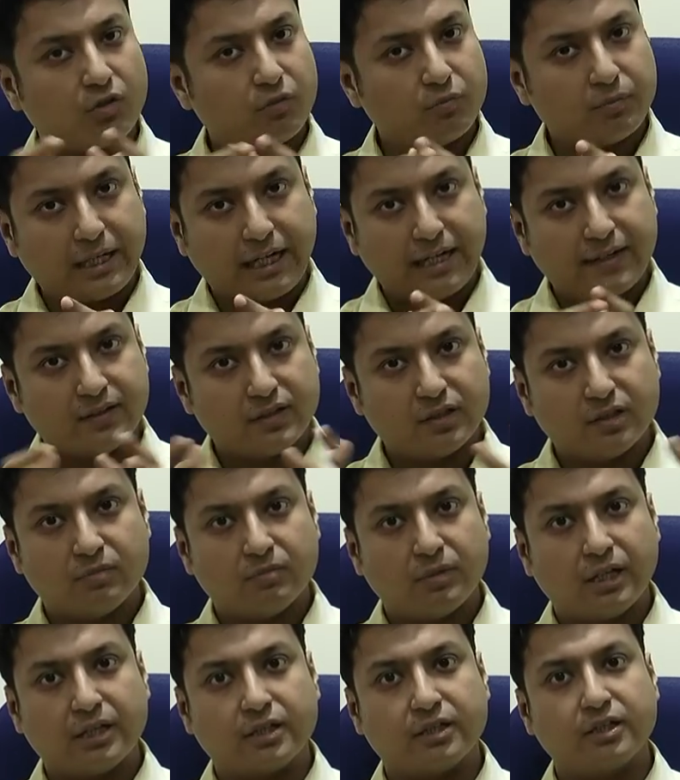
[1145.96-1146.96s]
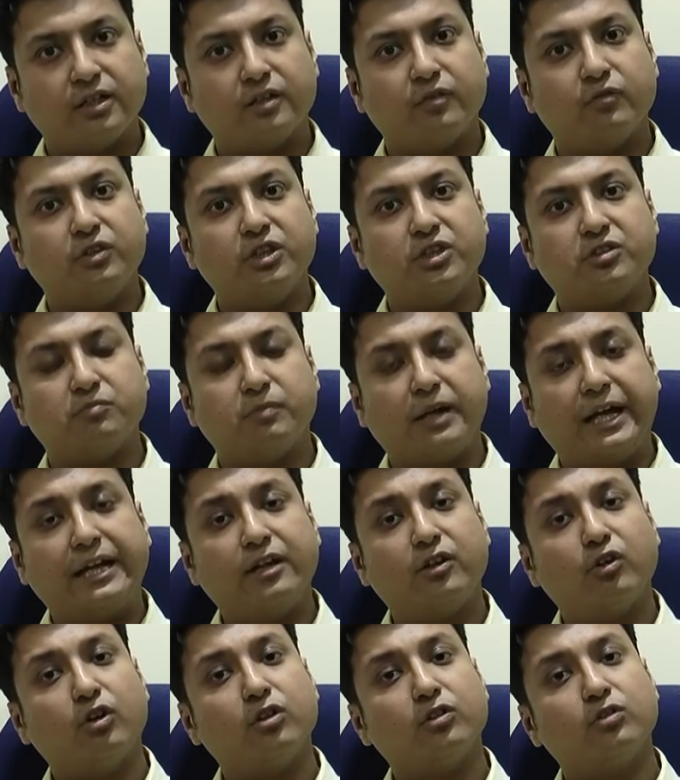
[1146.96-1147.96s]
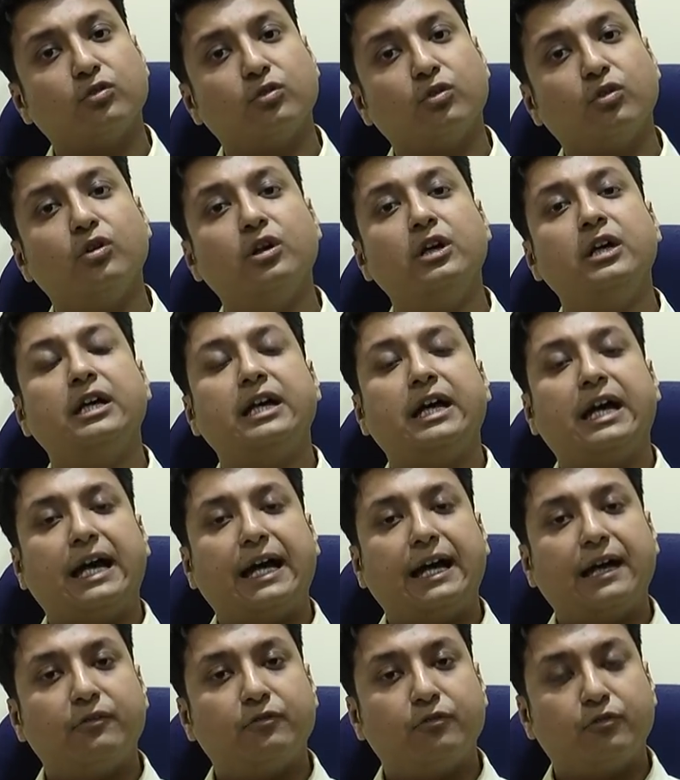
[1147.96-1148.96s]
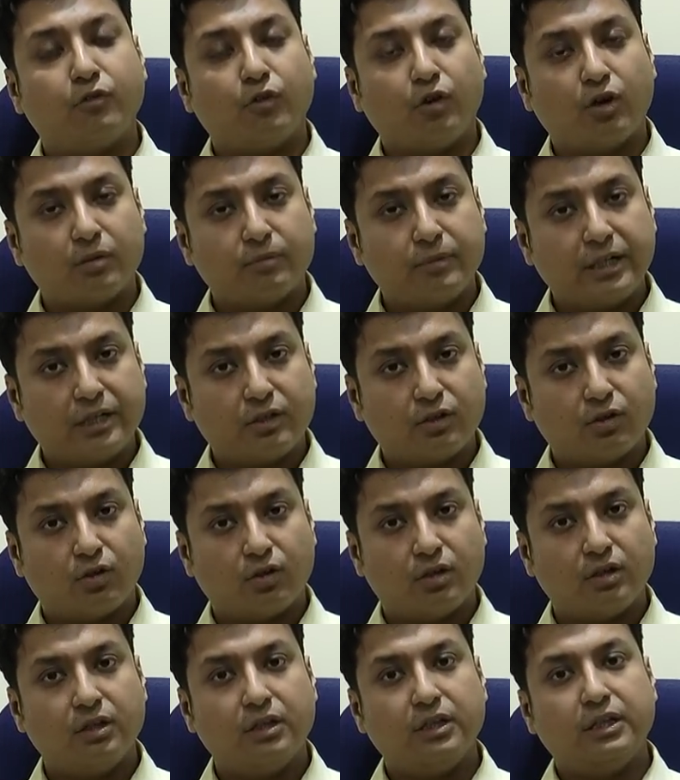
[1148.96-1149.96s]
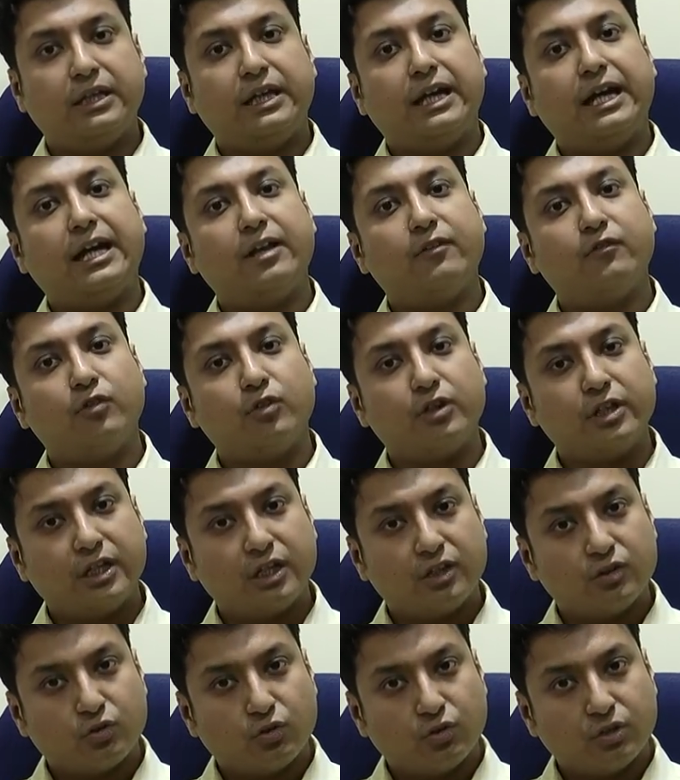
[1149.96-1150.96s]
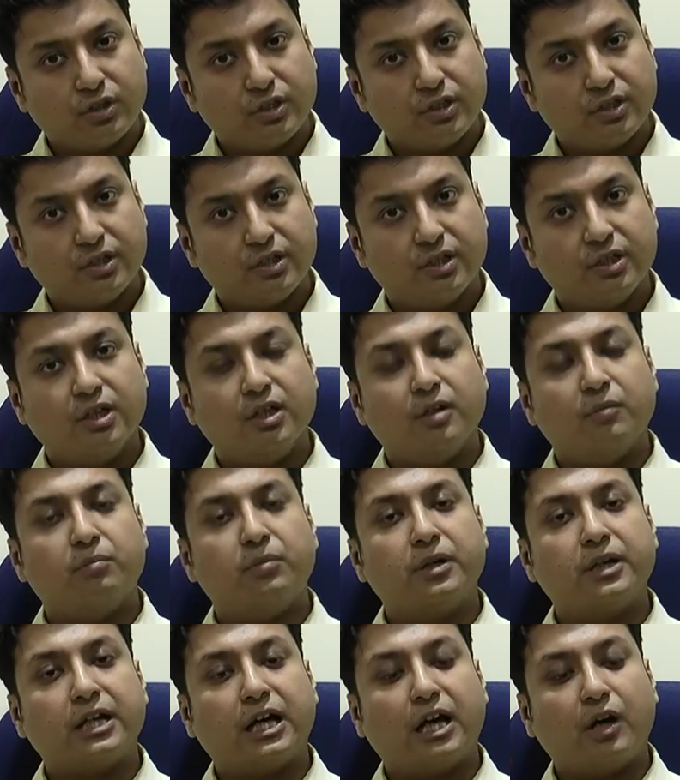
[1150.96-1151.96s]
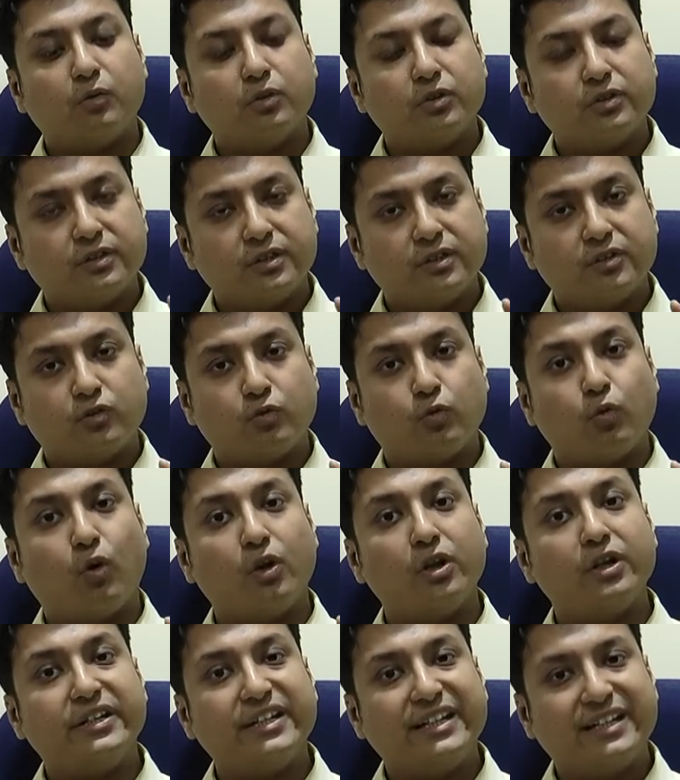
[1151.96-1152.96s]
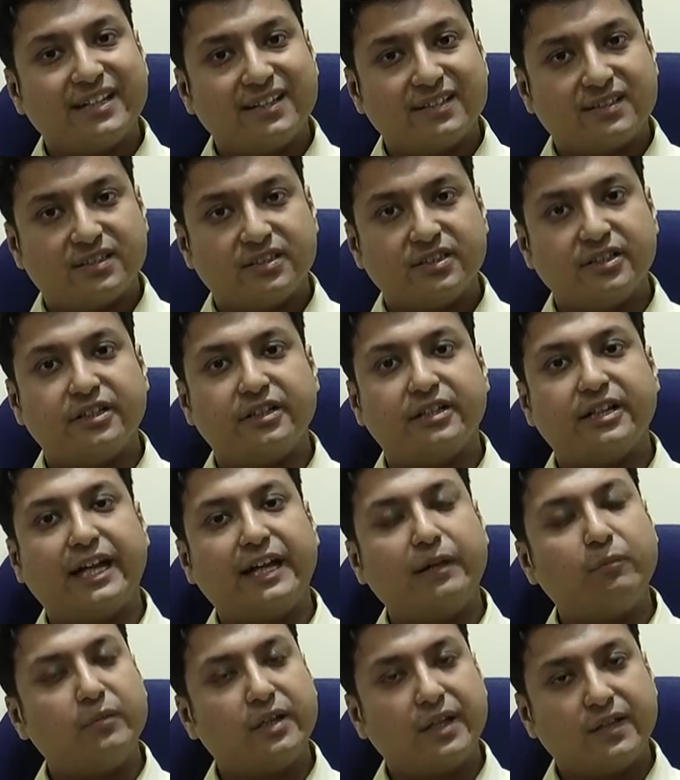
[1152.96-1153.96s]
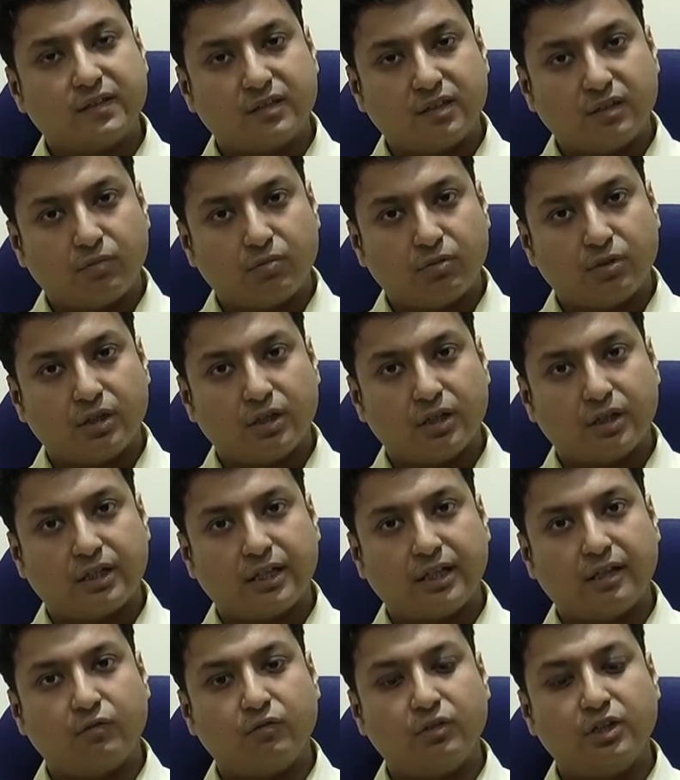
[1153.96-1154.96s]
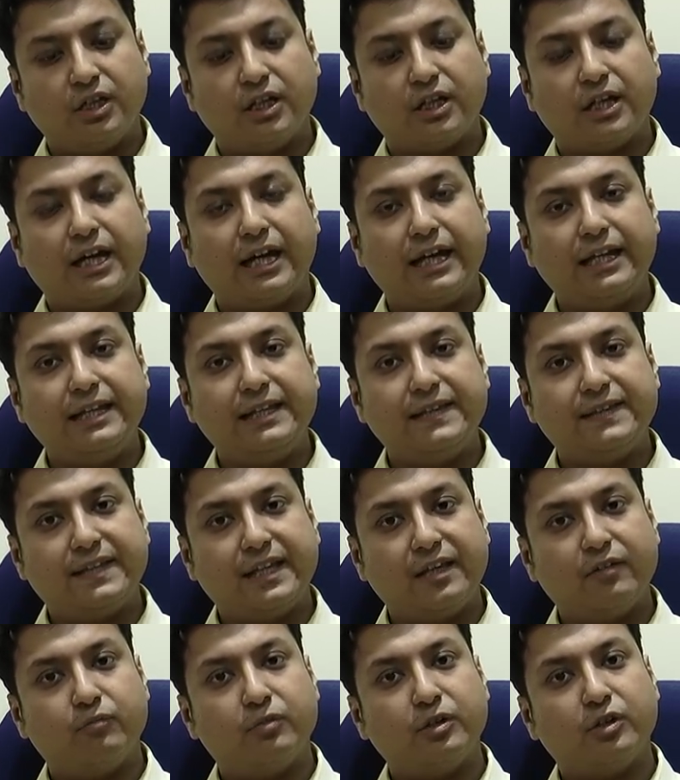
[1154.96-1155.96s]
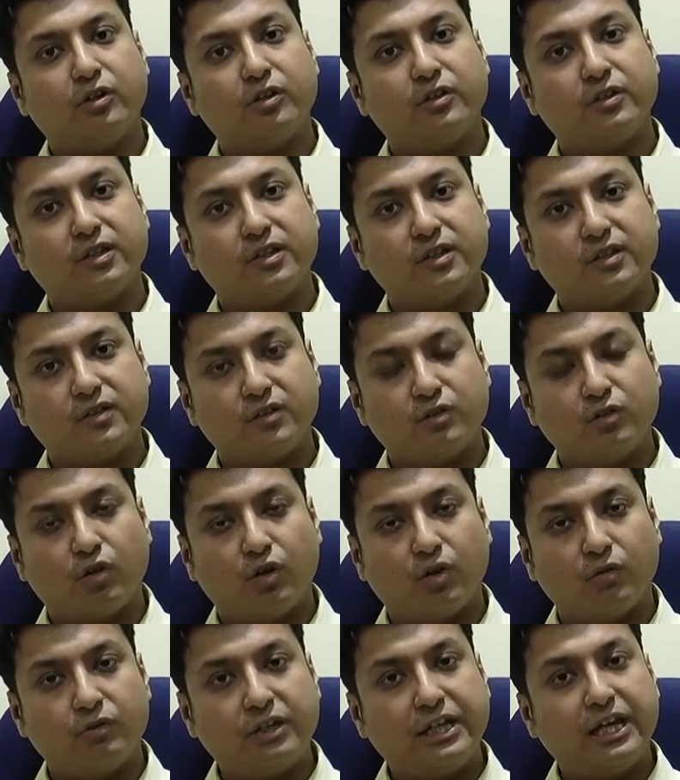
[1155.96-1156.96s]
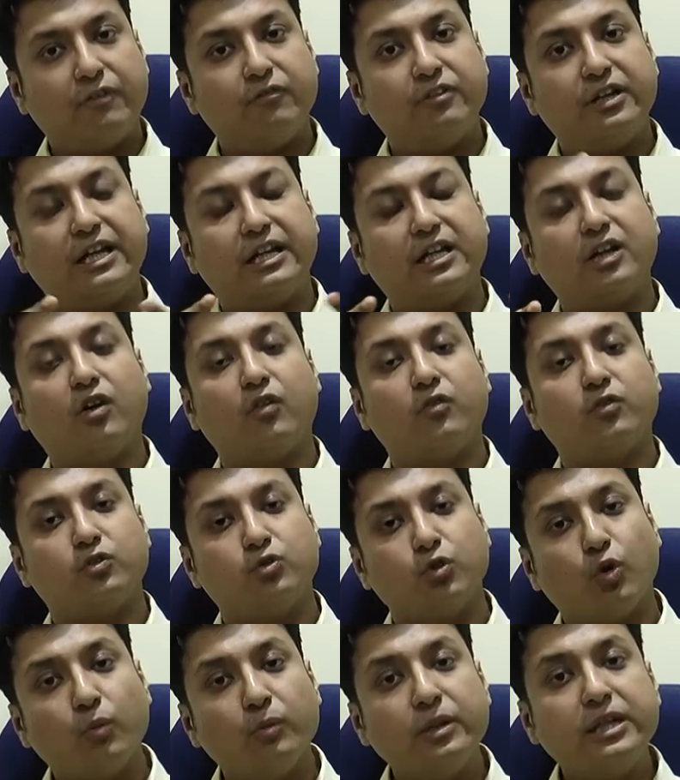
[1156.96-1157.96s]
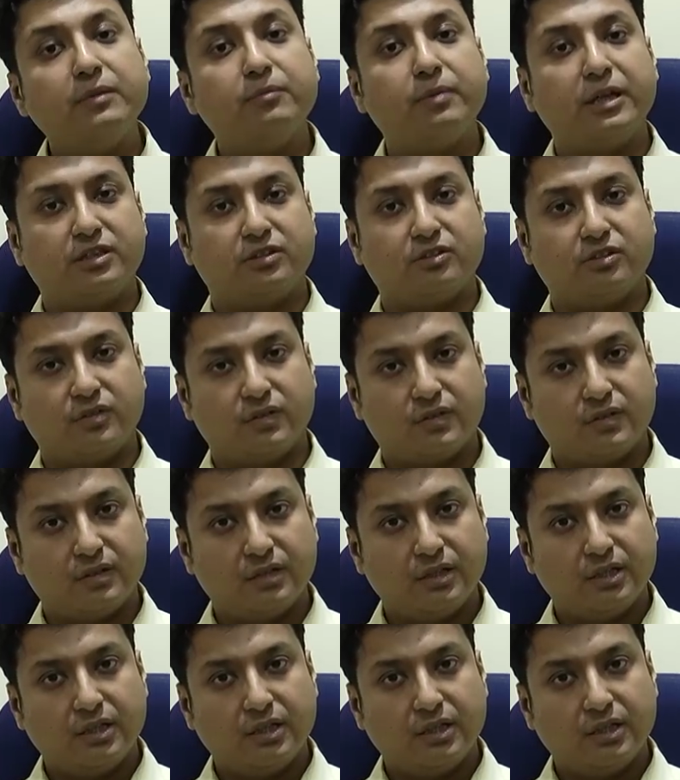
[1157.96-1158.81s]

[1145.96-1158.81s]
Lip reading: of brands in the market which might also have formoterol and fluticasone in it, but ours is quality tested, time tested product, and we are highly safe because we have data of so many patients.